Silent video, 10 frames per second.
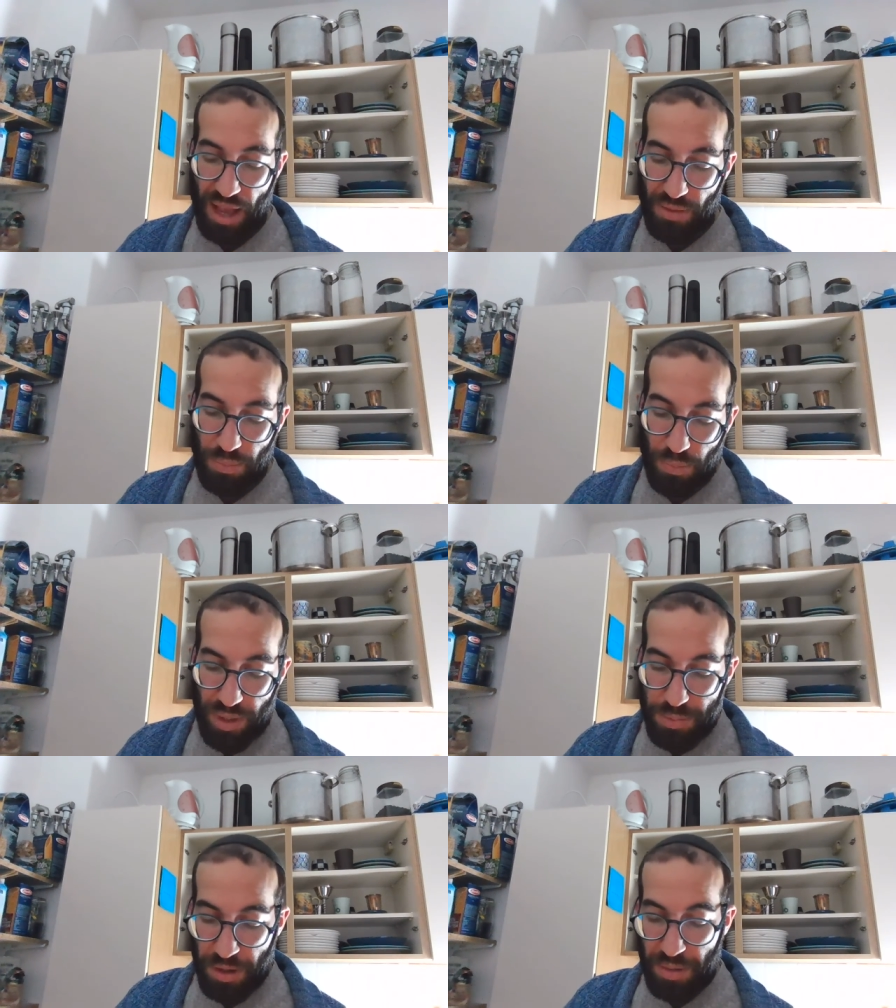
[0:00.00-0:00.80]
And
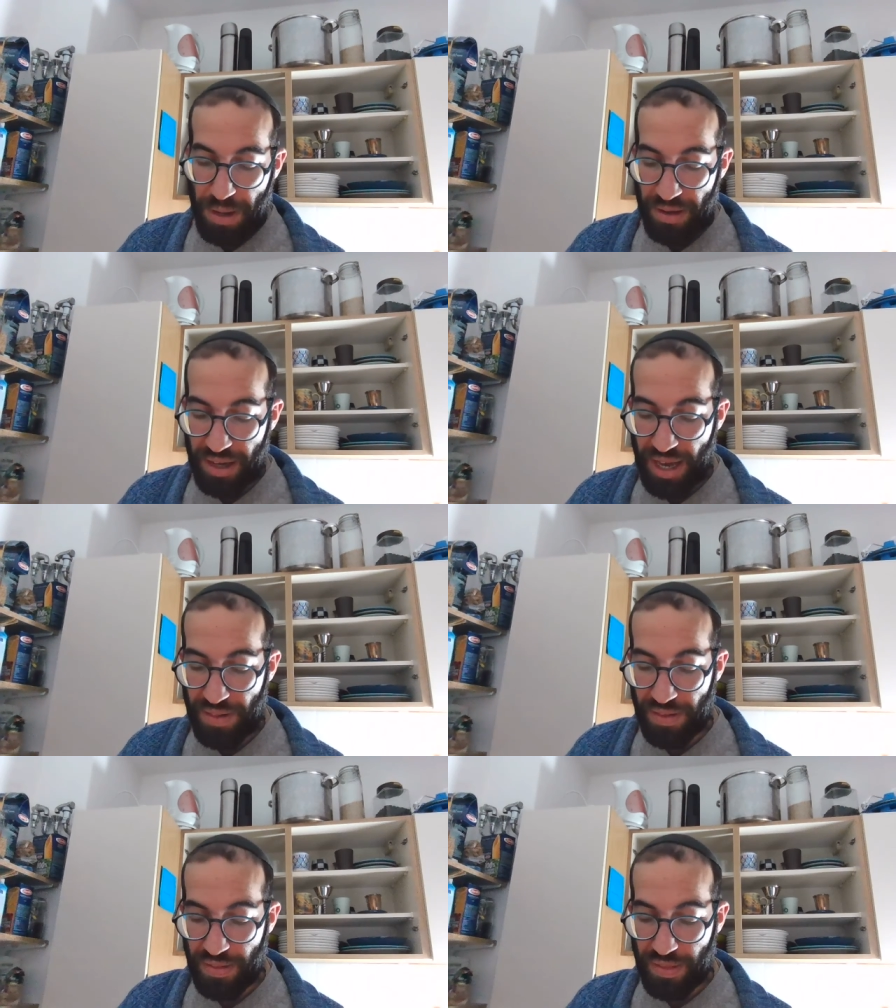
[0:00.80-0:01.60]
we spoke about
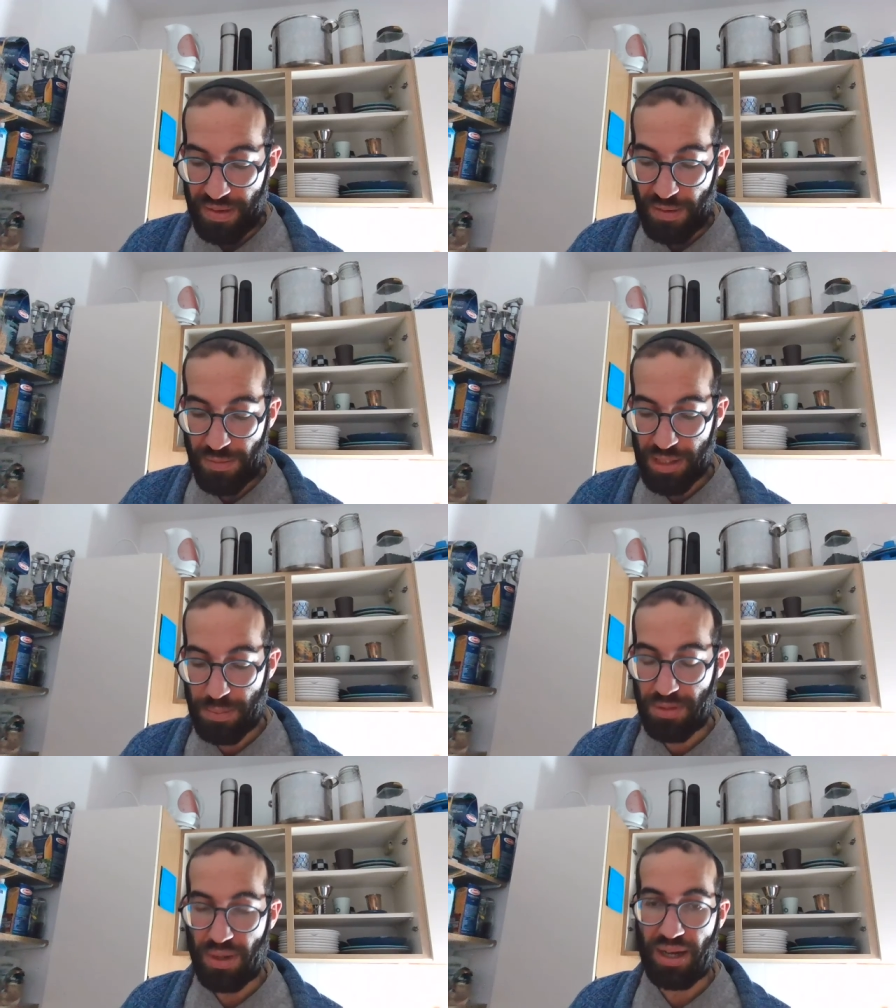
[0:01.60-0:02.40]
again the, the
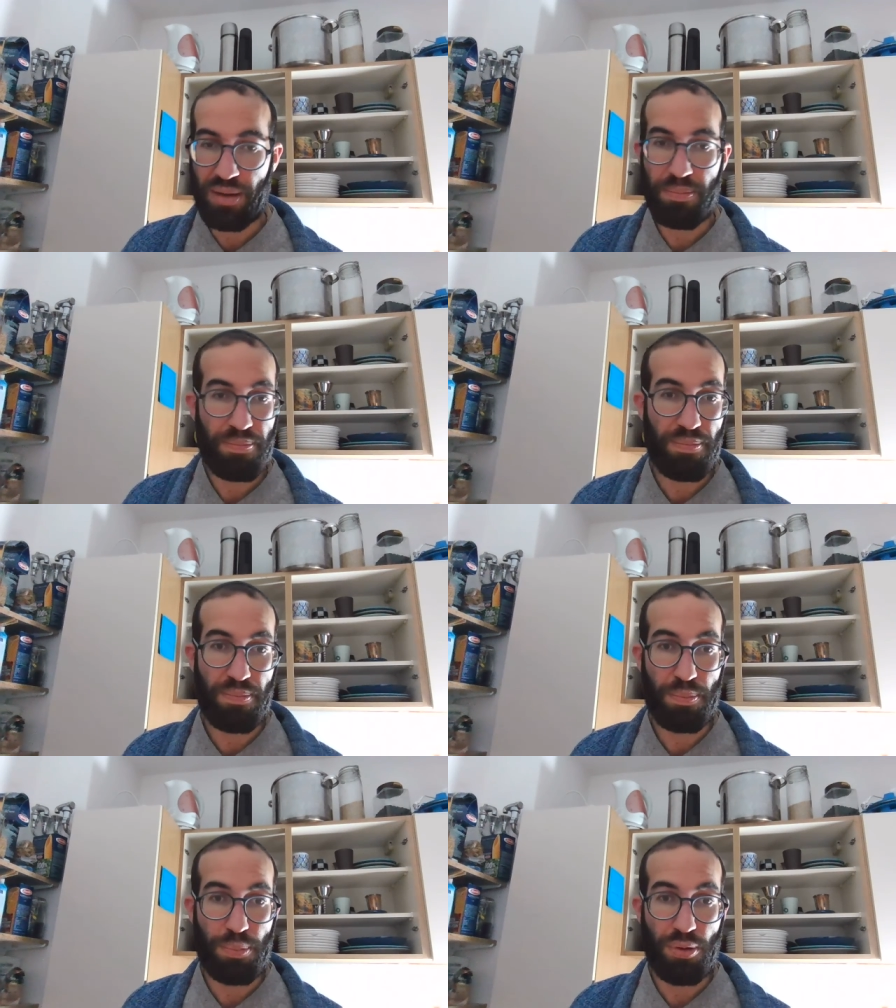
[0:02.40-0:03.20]
difference between
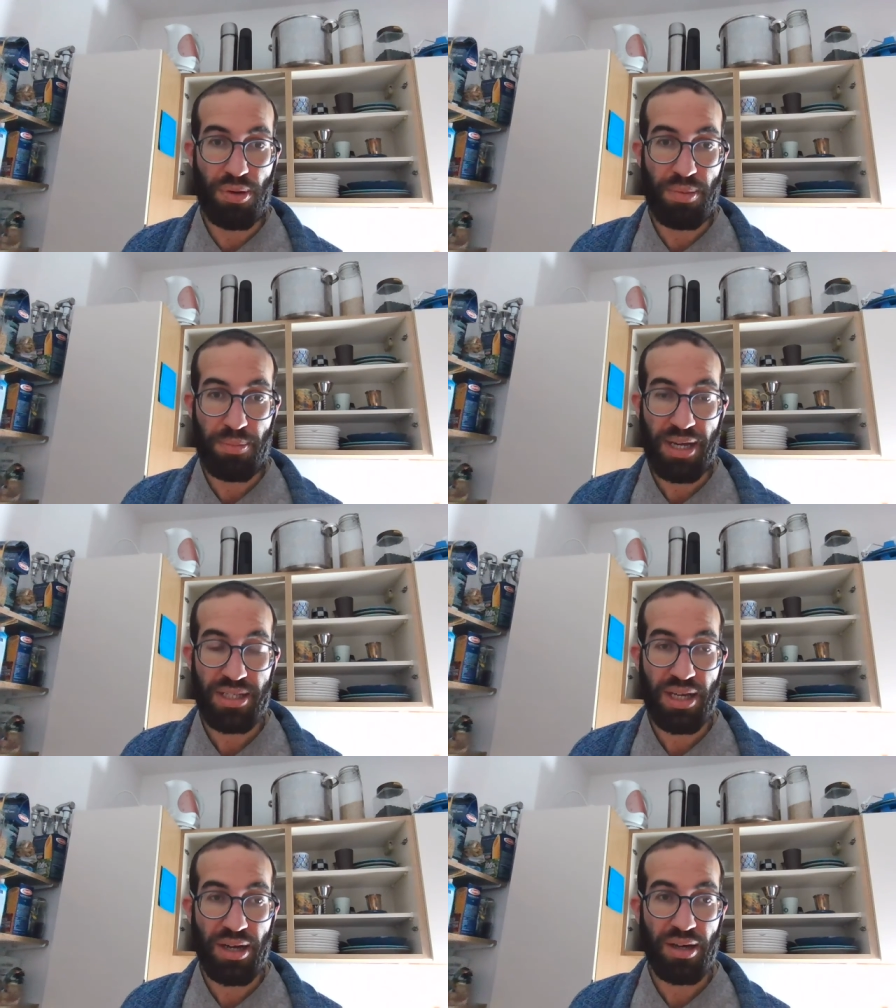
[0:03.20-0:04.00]
Purim and
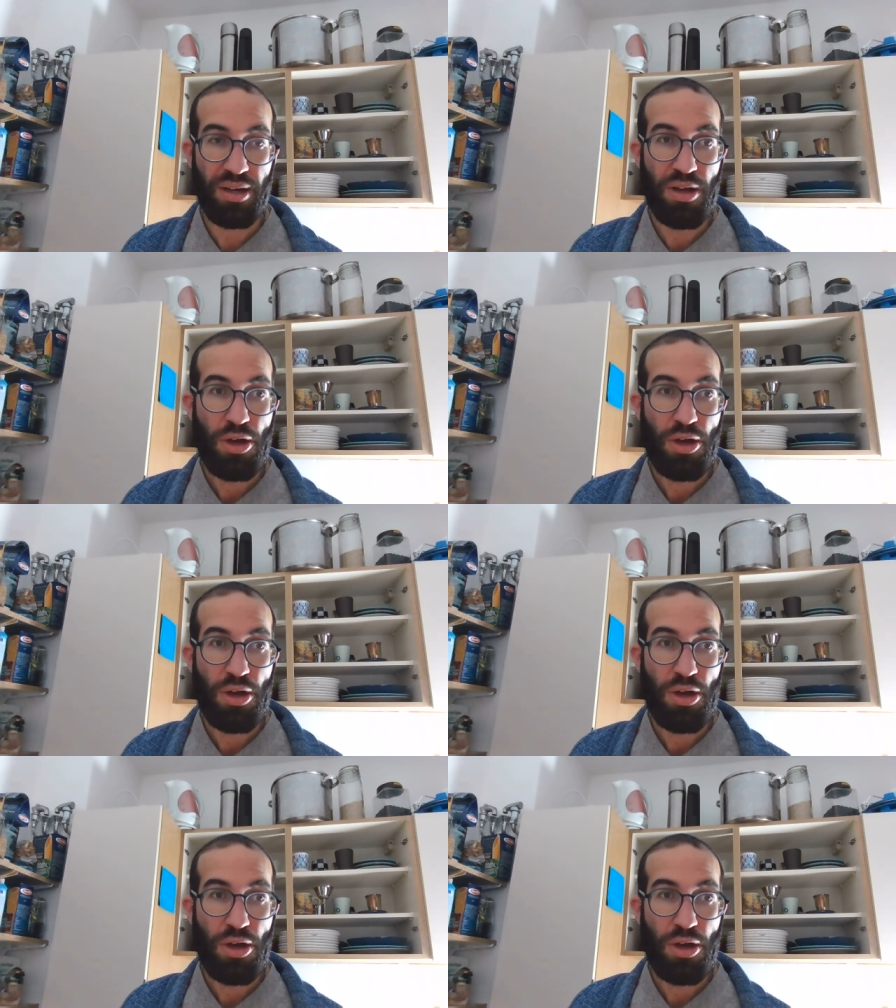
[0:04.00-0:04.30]
Pesach,